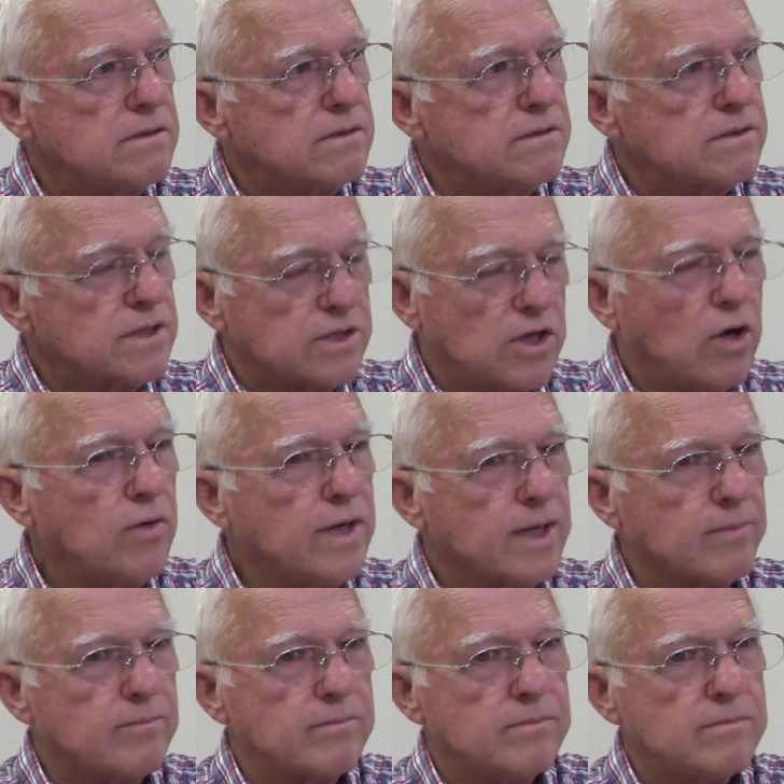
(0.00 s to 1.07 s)
to know
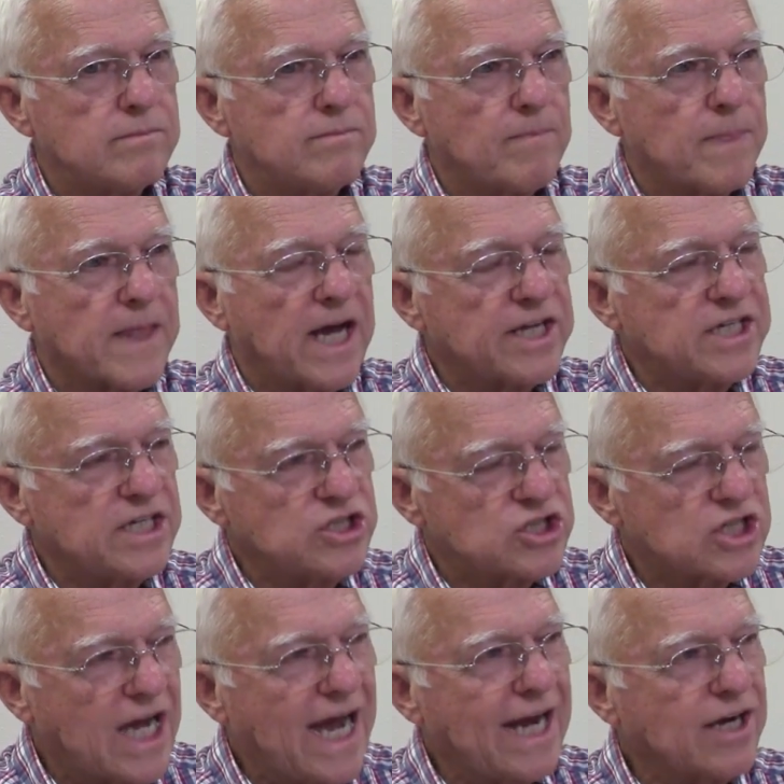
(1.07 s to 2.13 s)
him. A
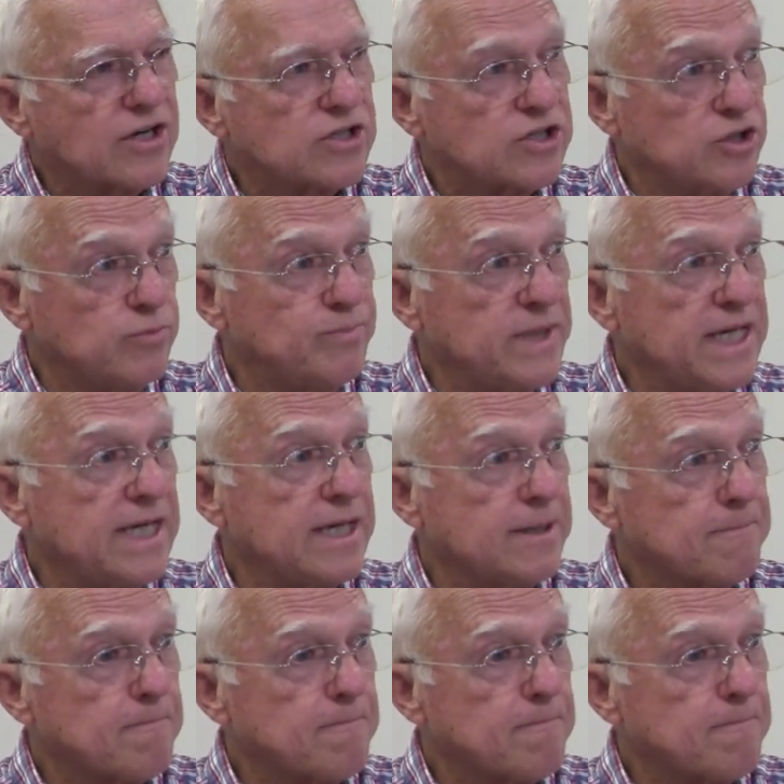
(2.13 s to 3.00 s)
desire to be